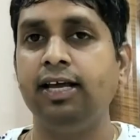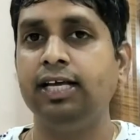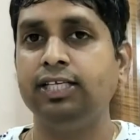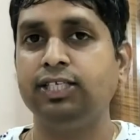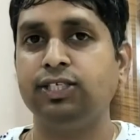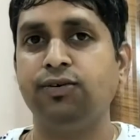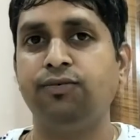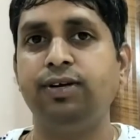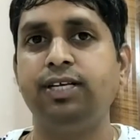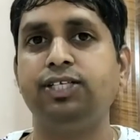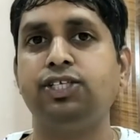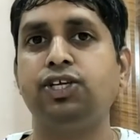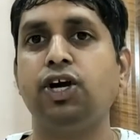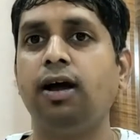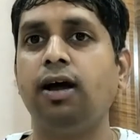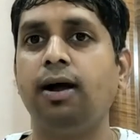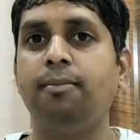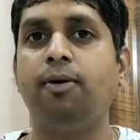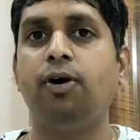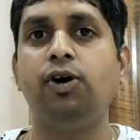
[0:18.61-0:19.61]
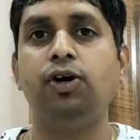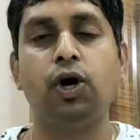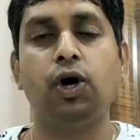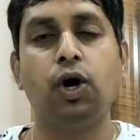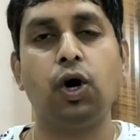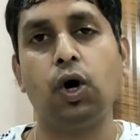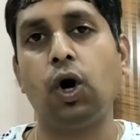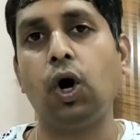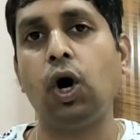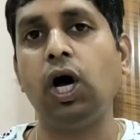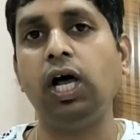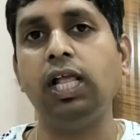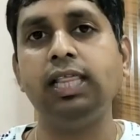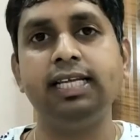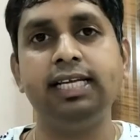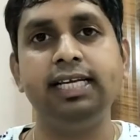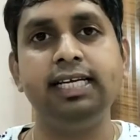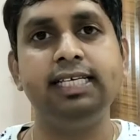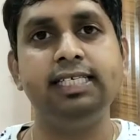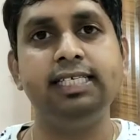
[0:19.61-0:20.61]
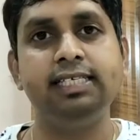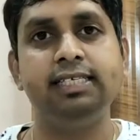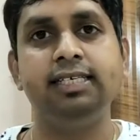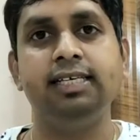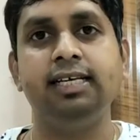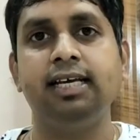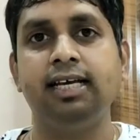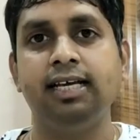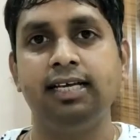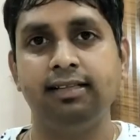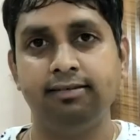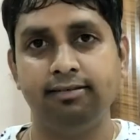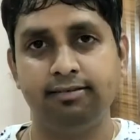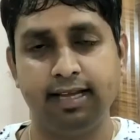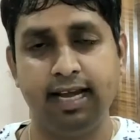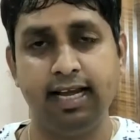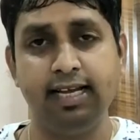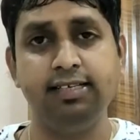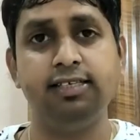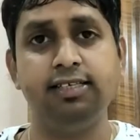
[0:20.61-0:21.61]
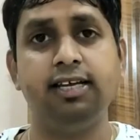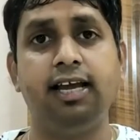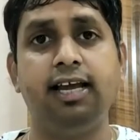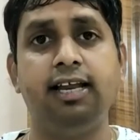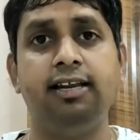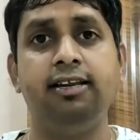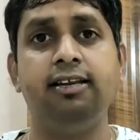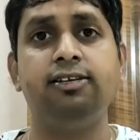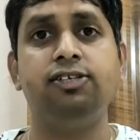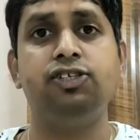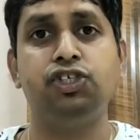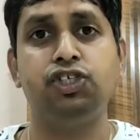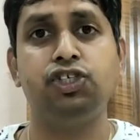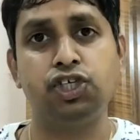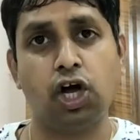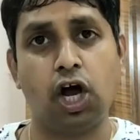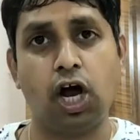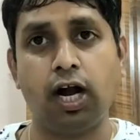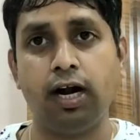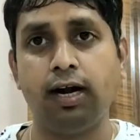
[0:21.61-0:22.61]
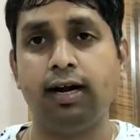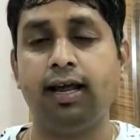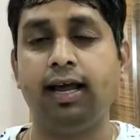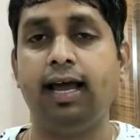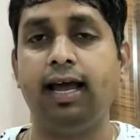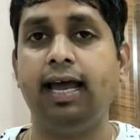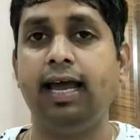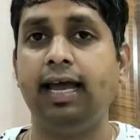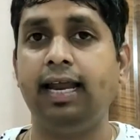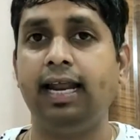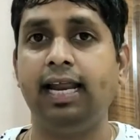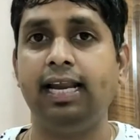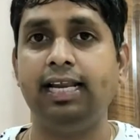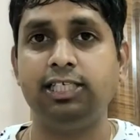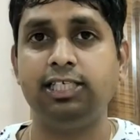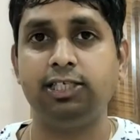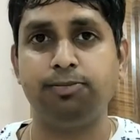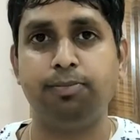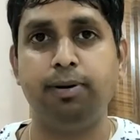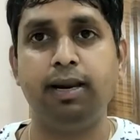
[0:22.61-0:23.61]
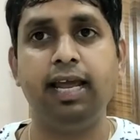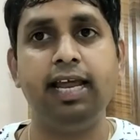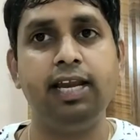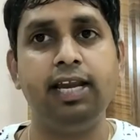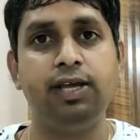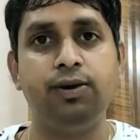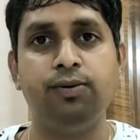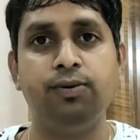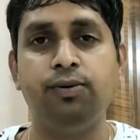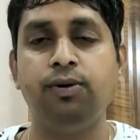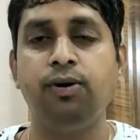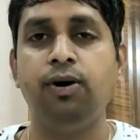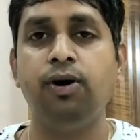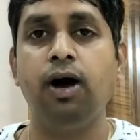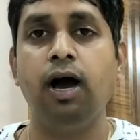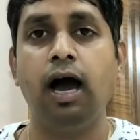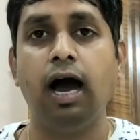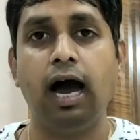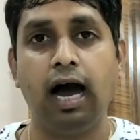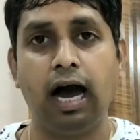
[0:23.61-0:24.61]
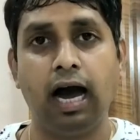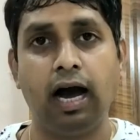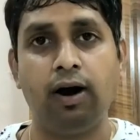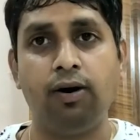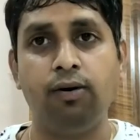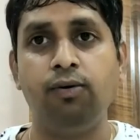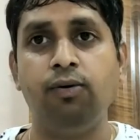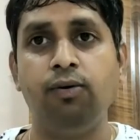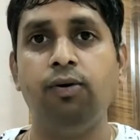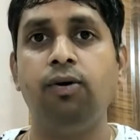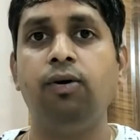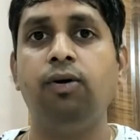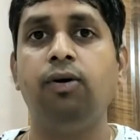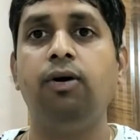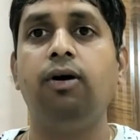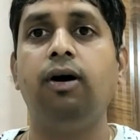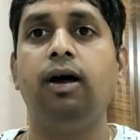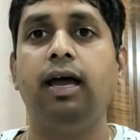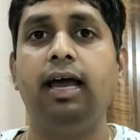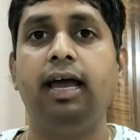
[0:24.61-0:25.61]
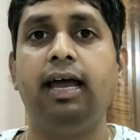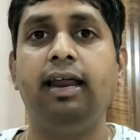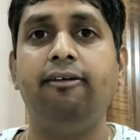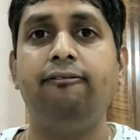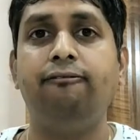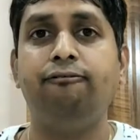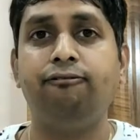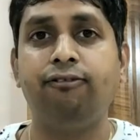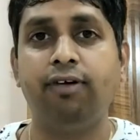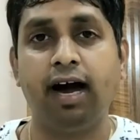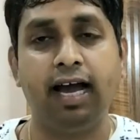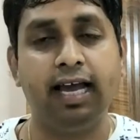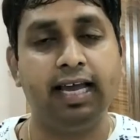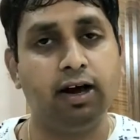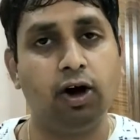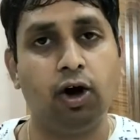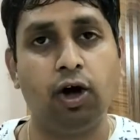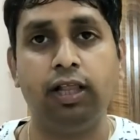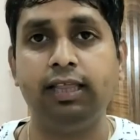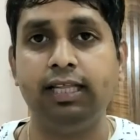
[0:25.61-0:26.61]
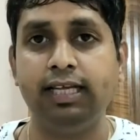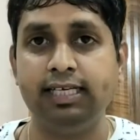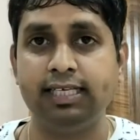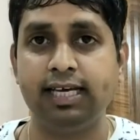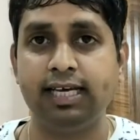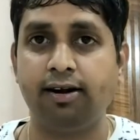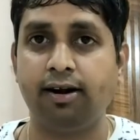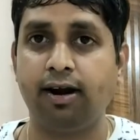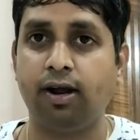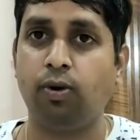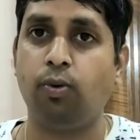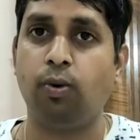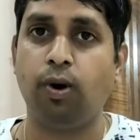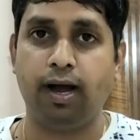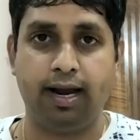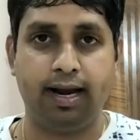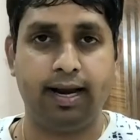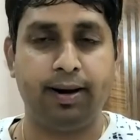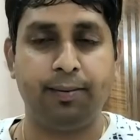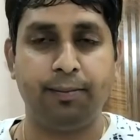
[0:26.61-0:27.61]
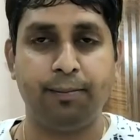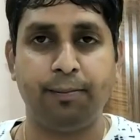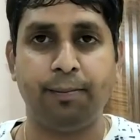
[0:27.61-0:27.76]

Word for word: So we talk about all these things in short, and I'll explain you how and why all these are required.